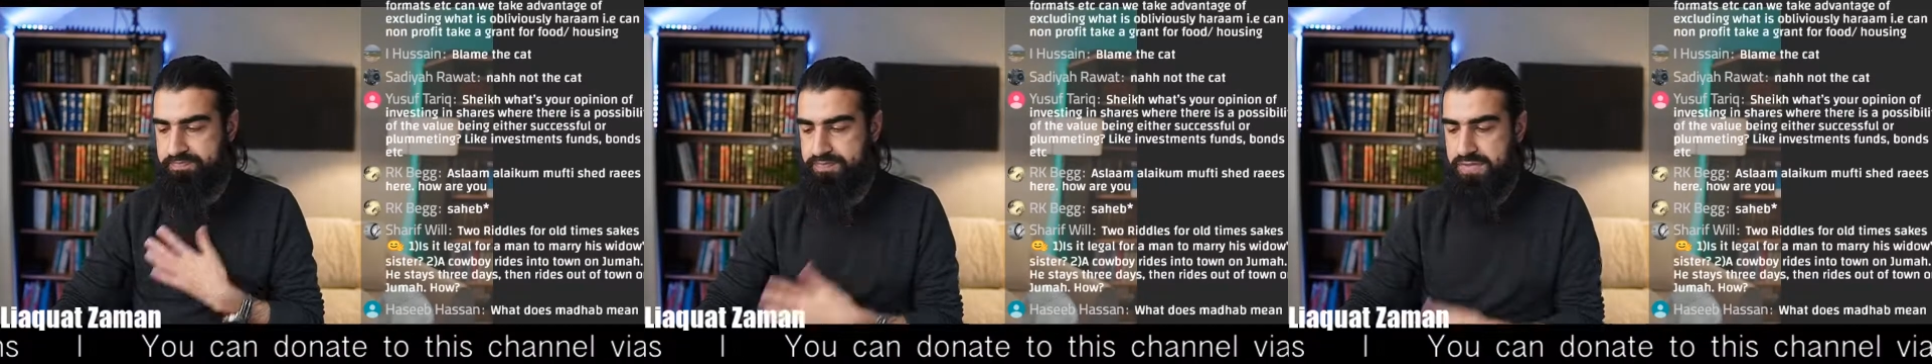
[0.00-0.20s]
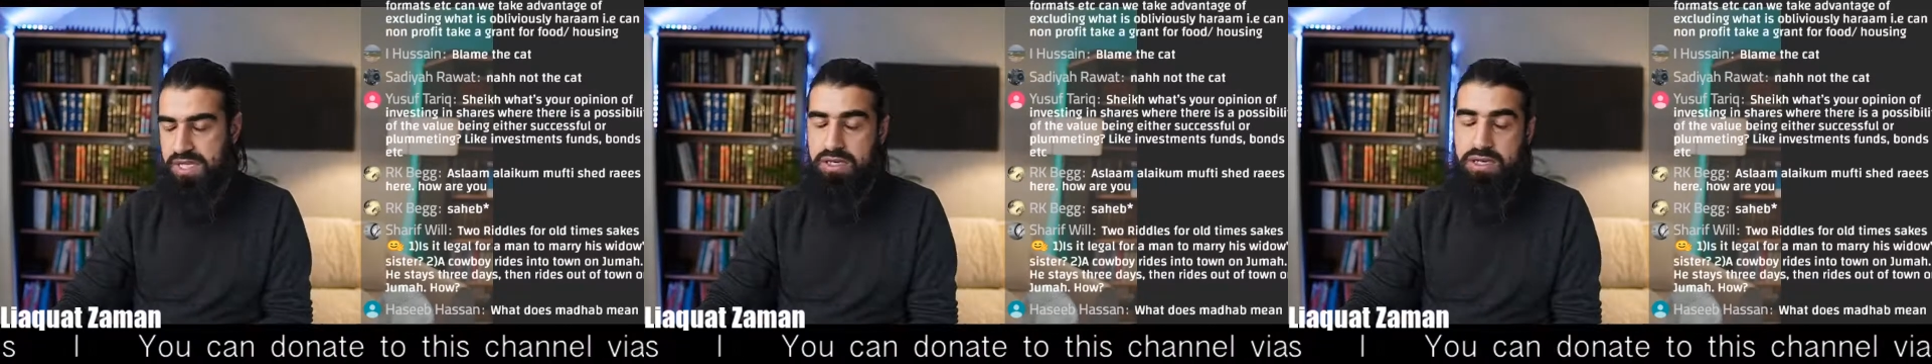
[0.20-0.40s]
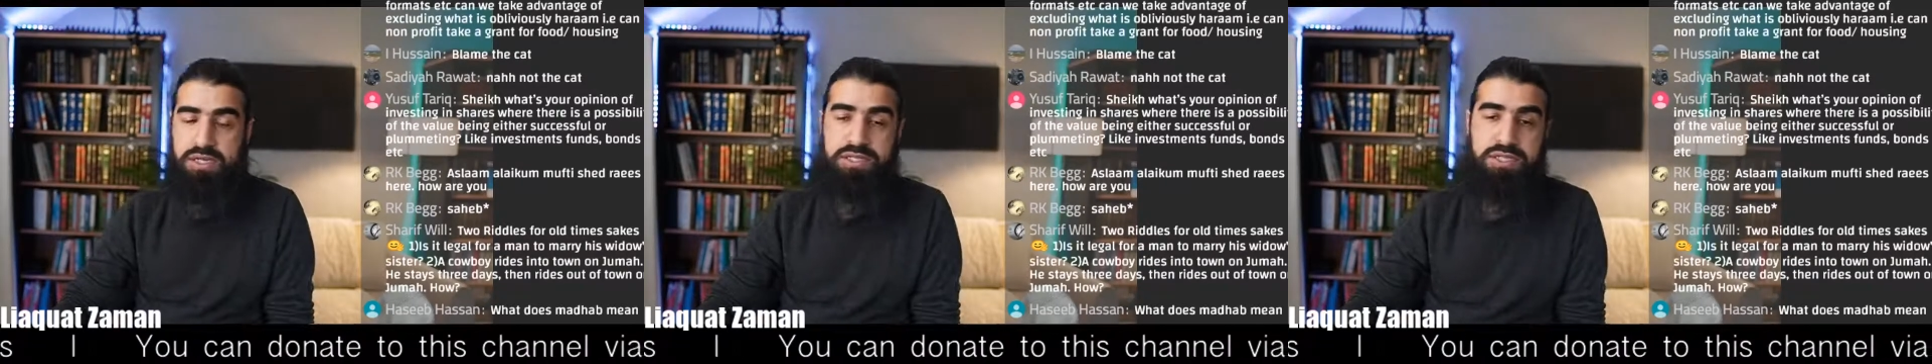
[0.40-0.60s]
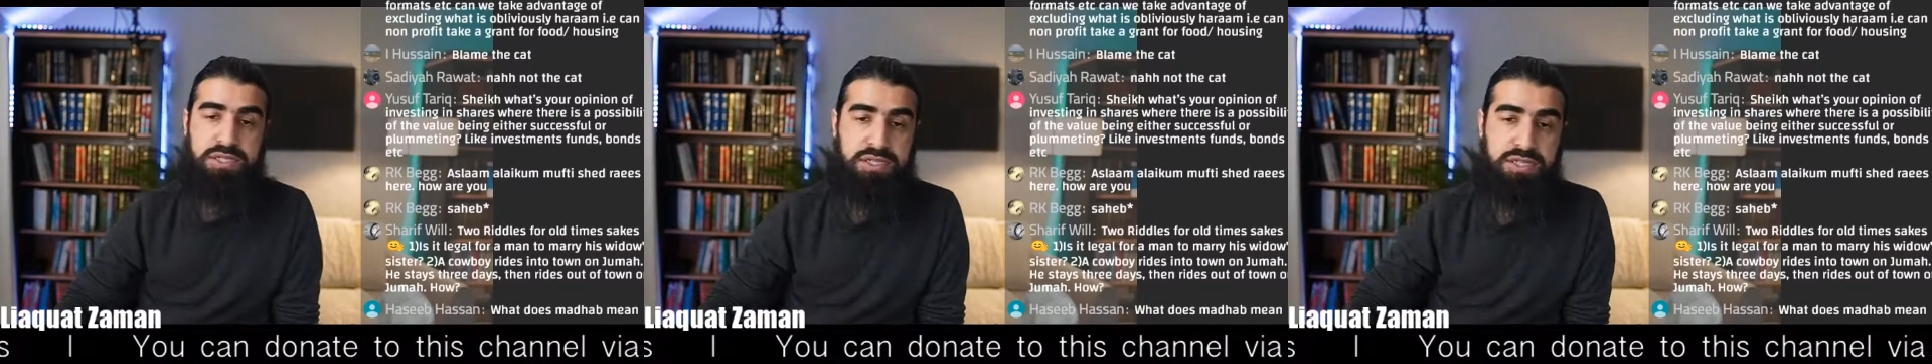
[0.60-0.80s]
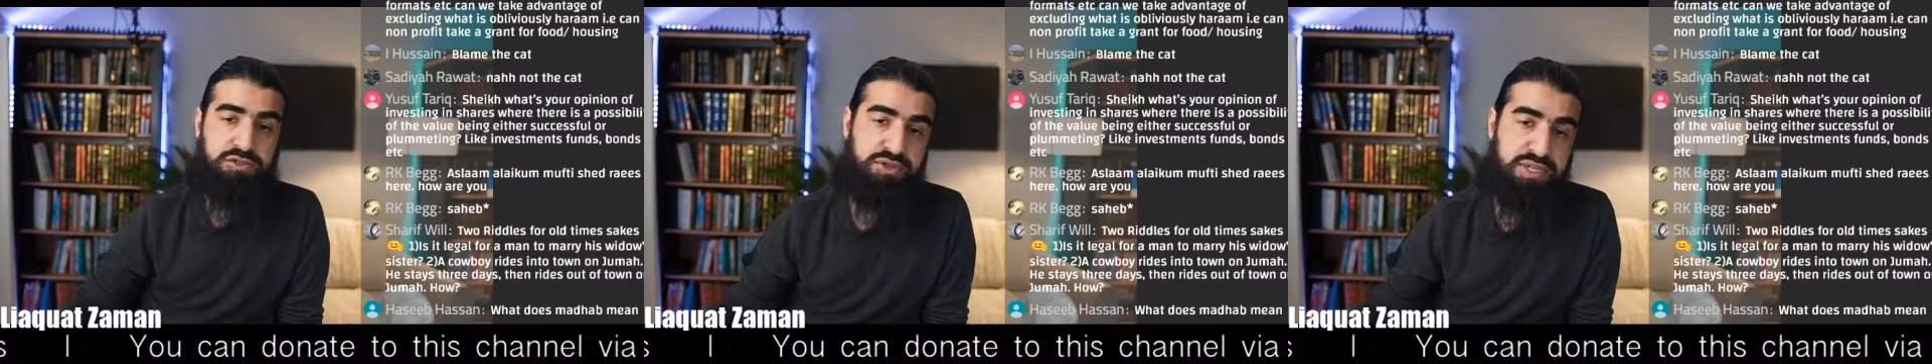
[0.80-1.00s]
an
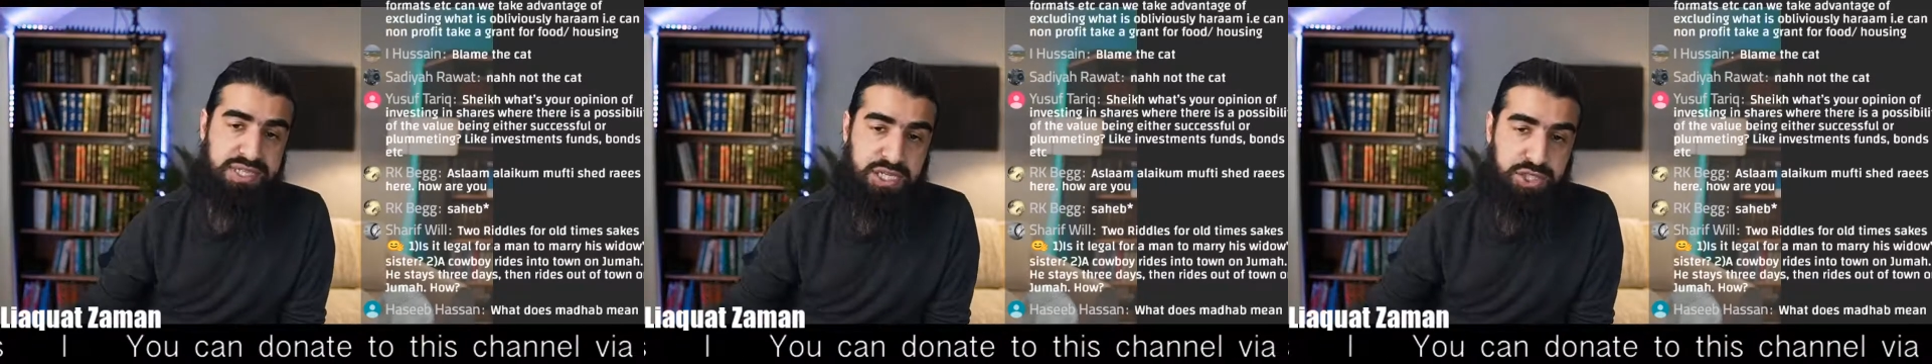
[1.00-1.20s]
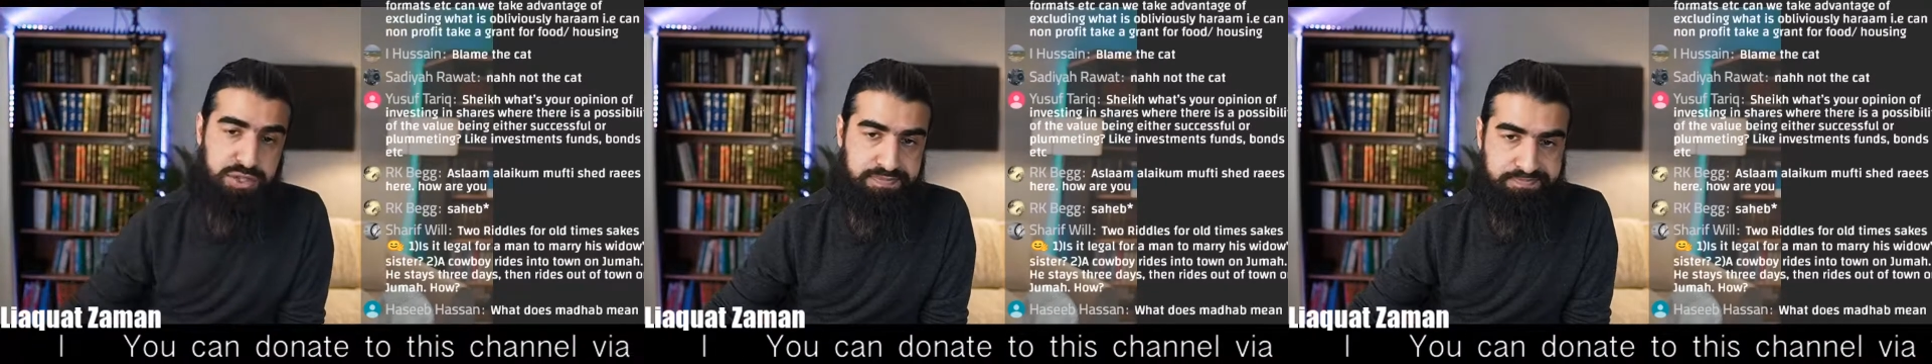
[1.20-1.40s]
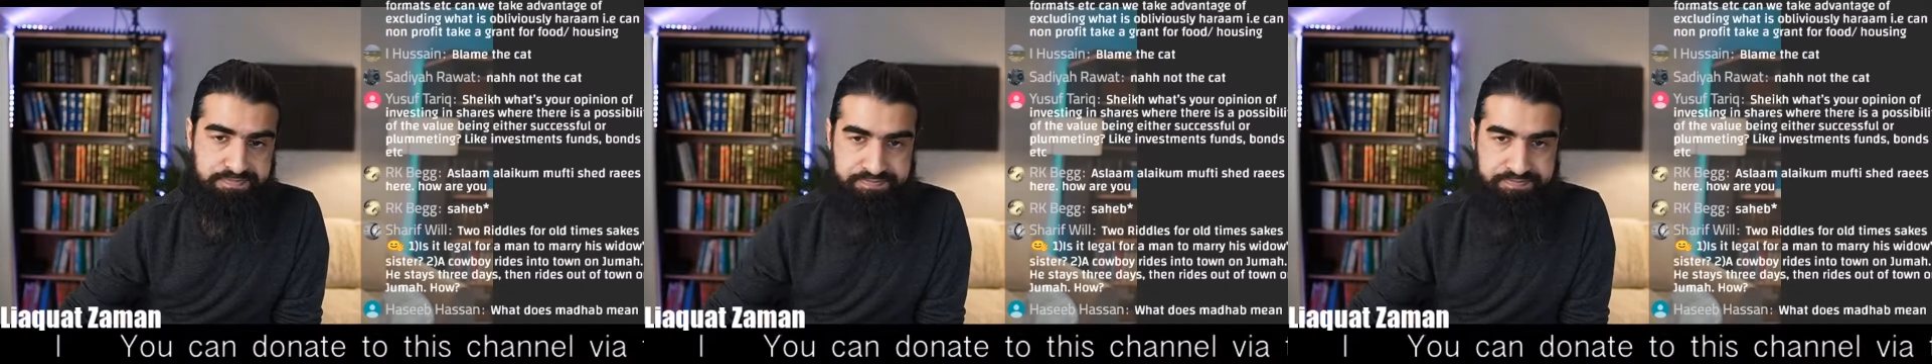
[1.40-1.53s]
uncertain transaction.